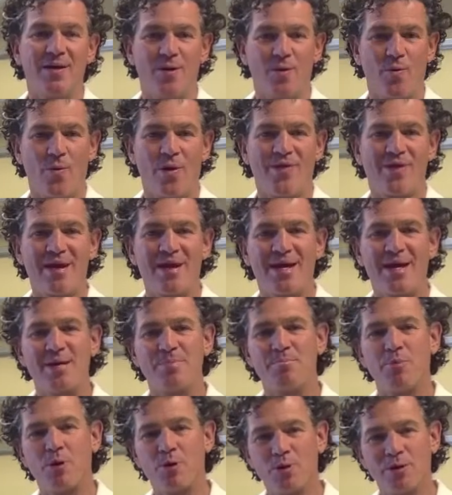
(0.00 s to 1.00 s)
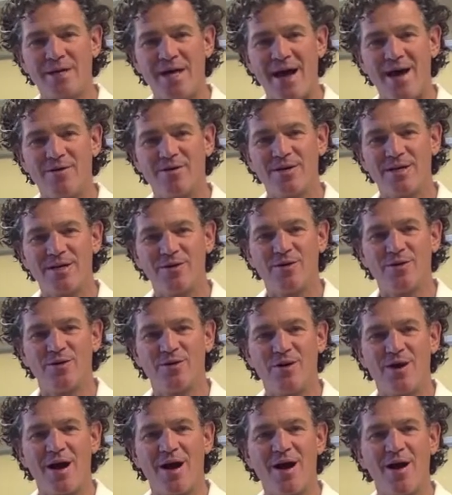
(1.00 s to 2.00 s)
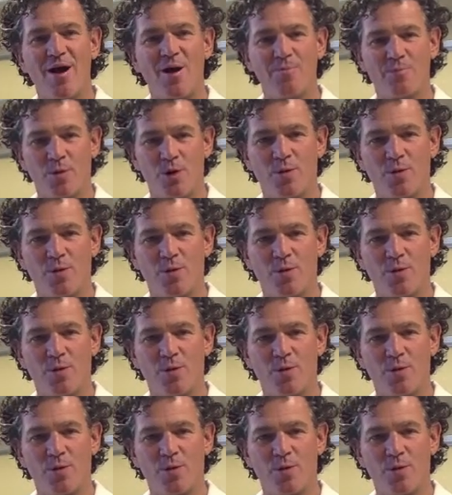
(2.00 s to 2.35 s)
when they get pulled out either on